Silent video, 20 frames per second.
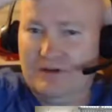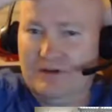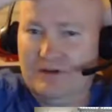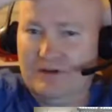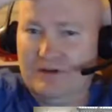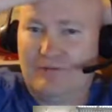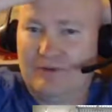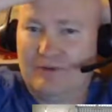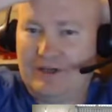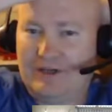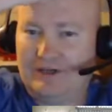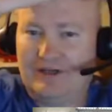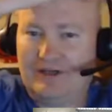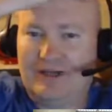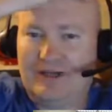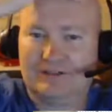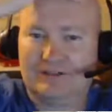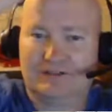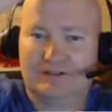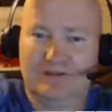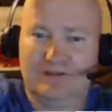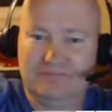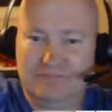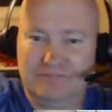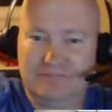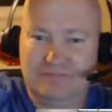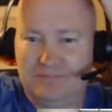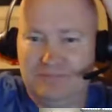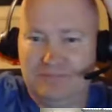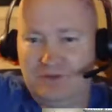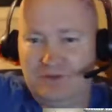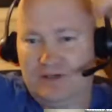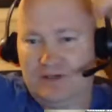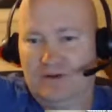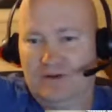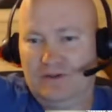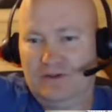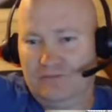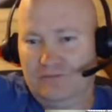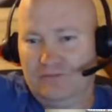I recognize enough people like
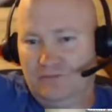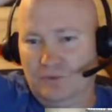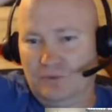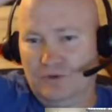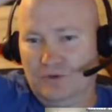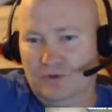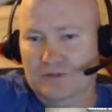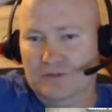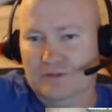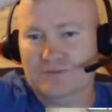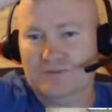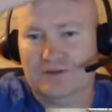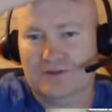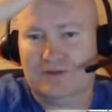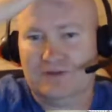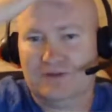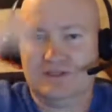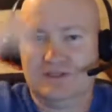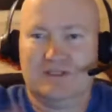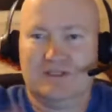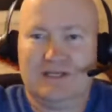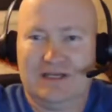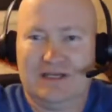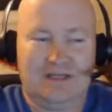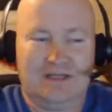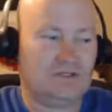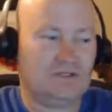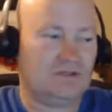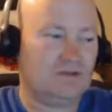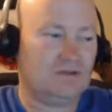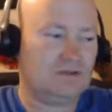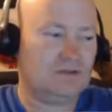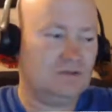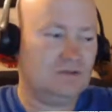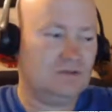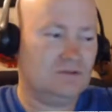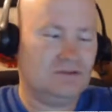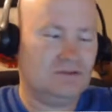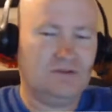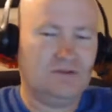on their forums and things of that nature,
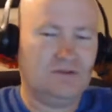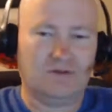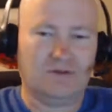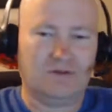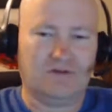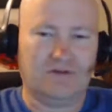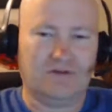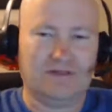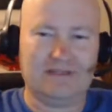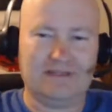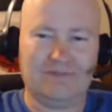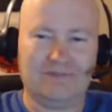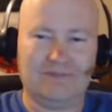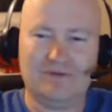where it's like that.